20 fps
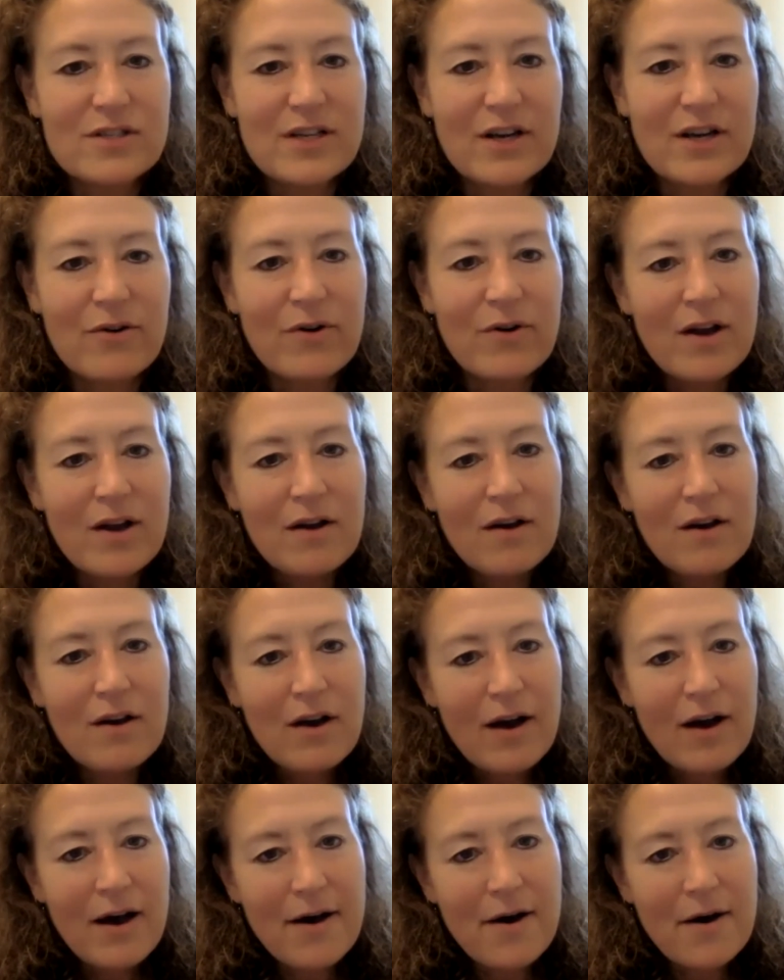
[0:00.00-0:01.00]
So
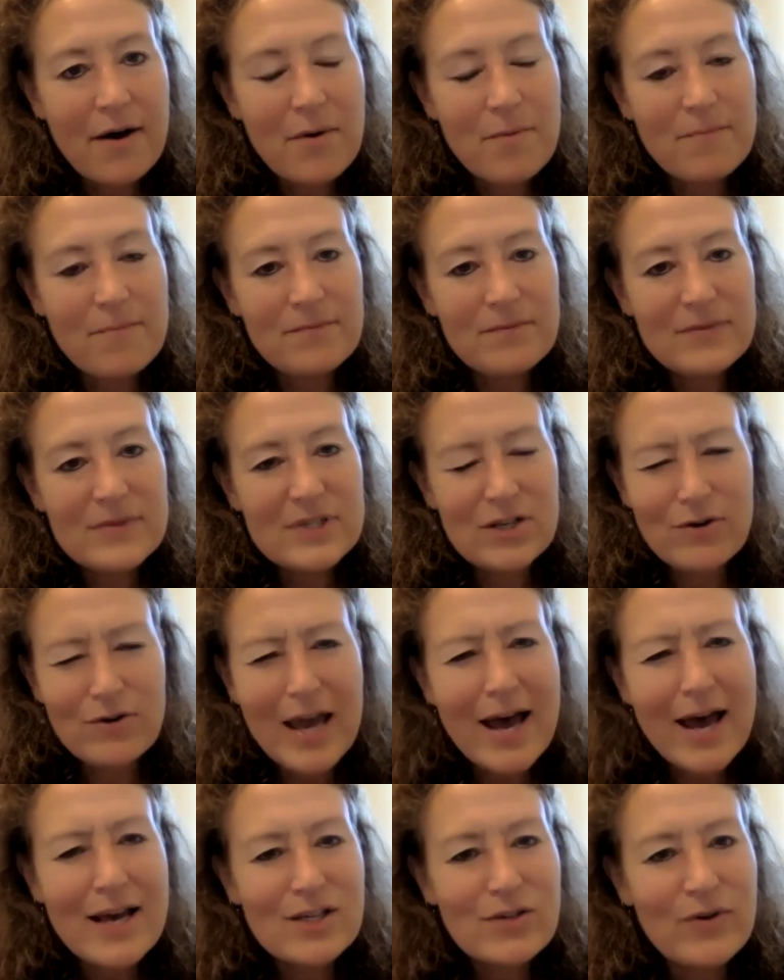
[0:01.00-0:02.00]
I'd
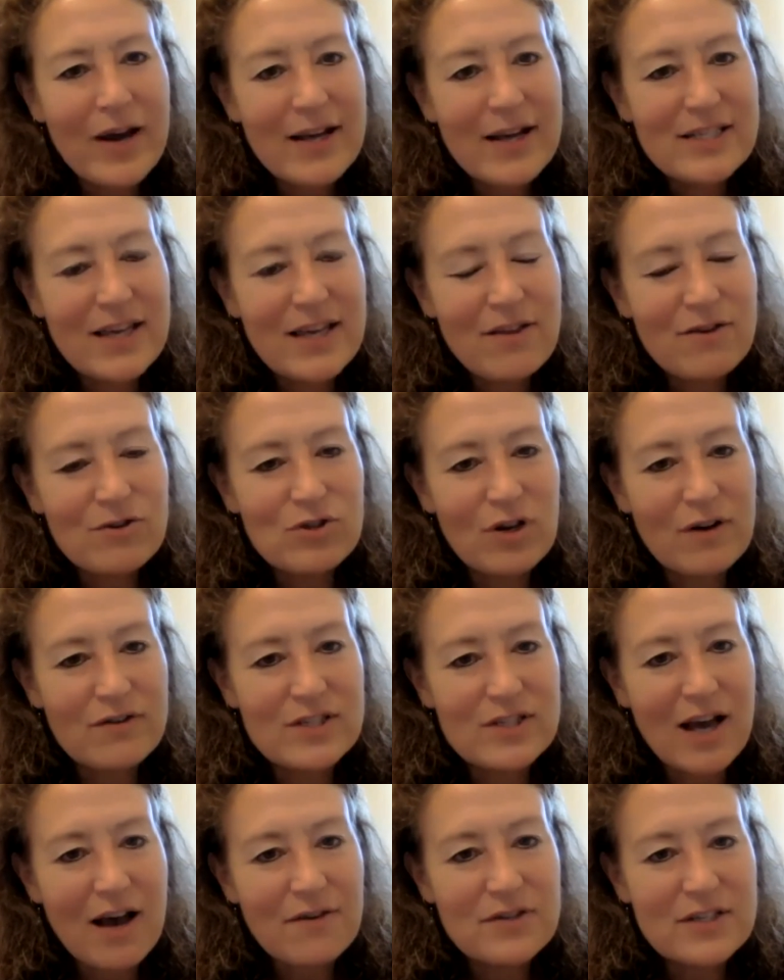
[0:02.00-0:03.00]
say there's sort of
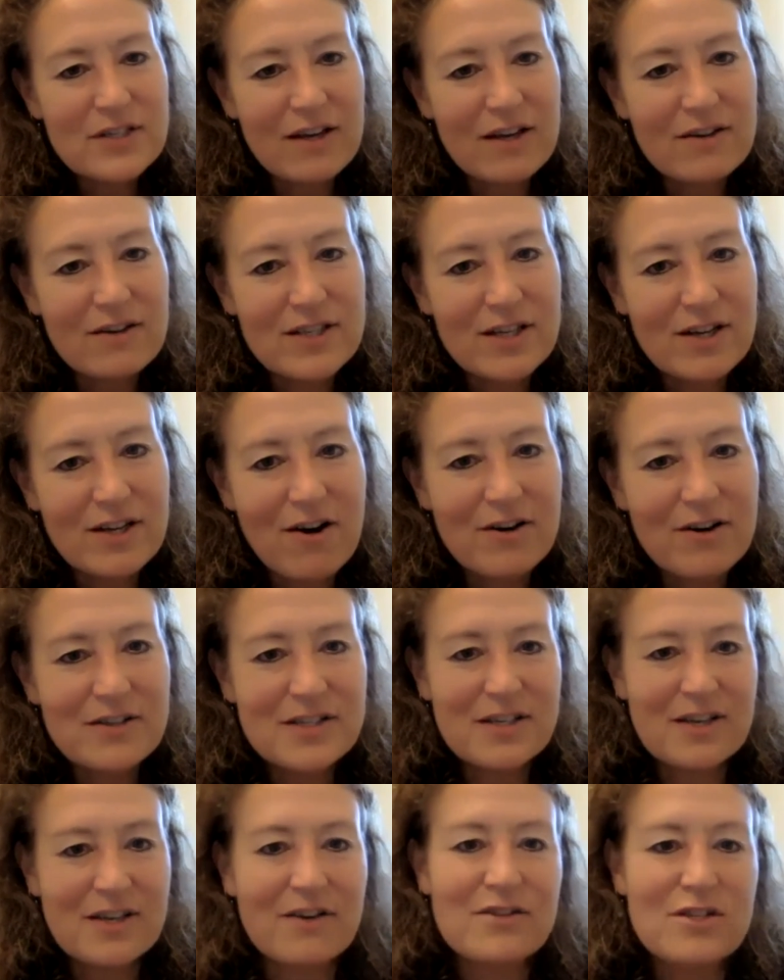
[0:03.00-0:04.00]
soft skills and hard
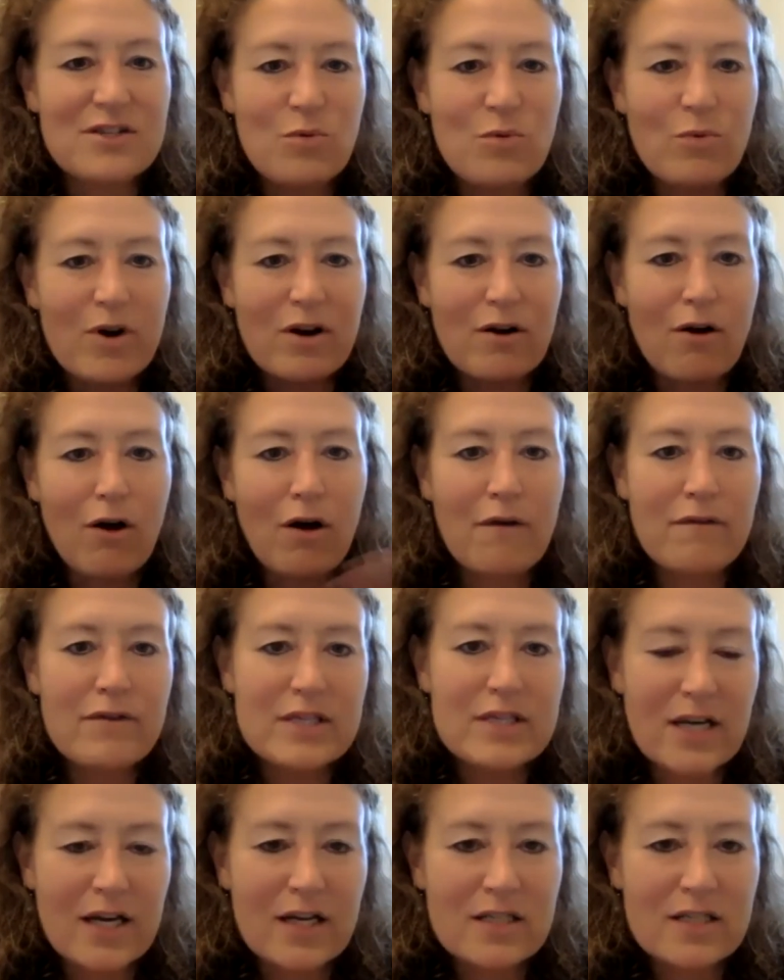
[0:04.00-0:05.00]
skills. You want all the
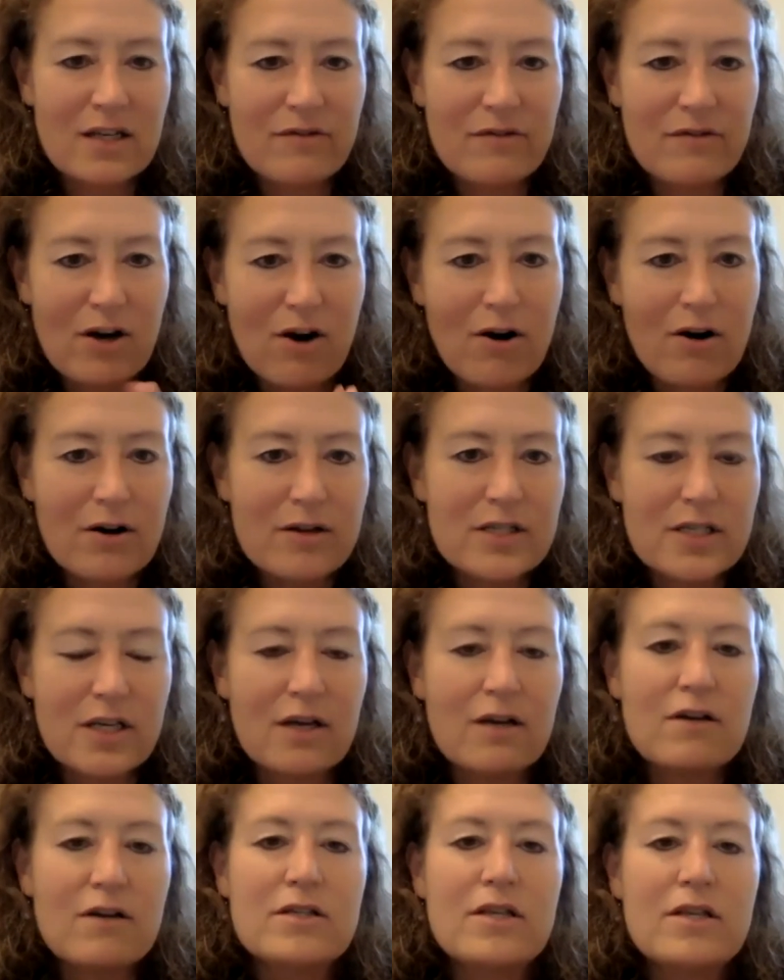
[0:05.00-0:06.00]
scientific hard
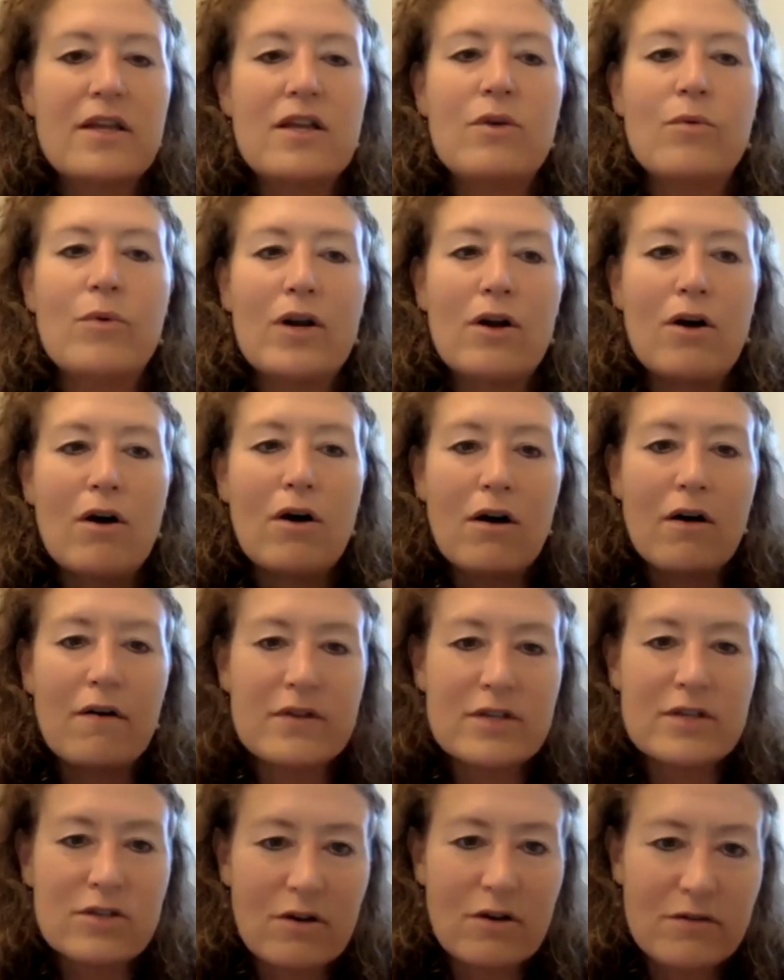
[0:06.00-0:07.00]
skills, and then you want all
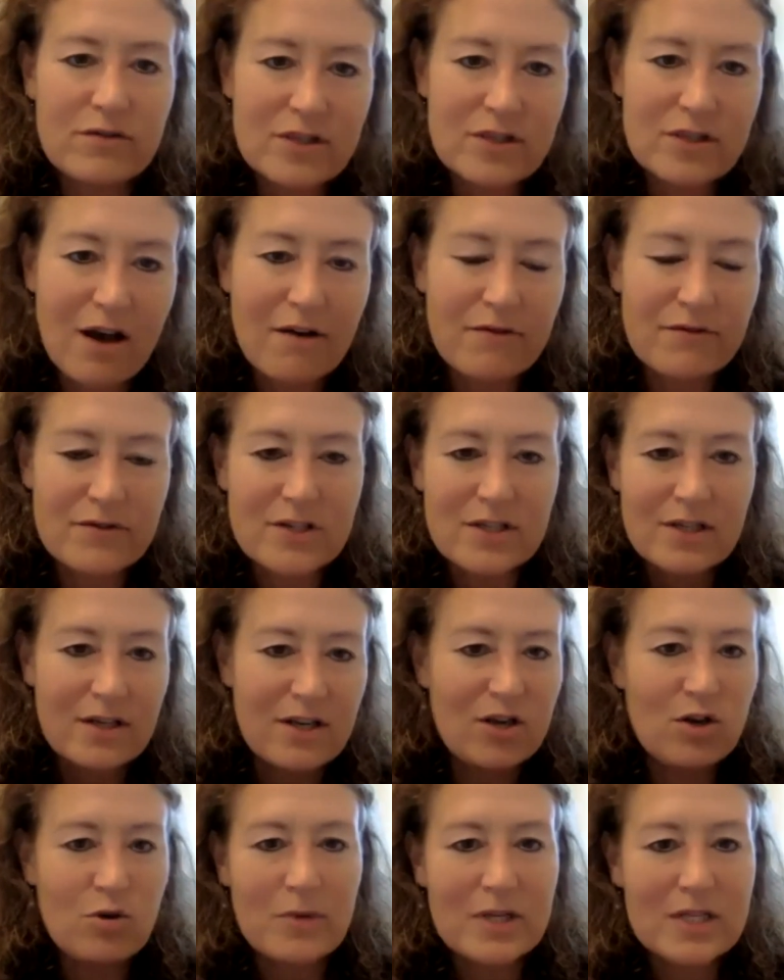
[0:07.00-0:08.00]
the sort of soft
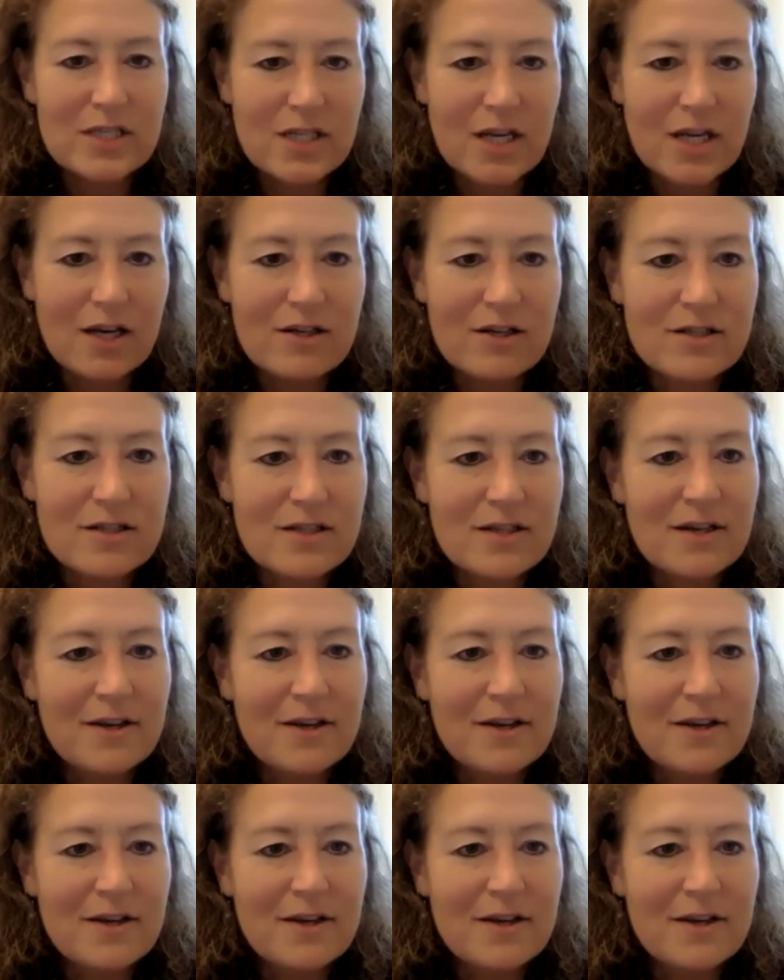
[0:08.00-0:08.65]
human skills,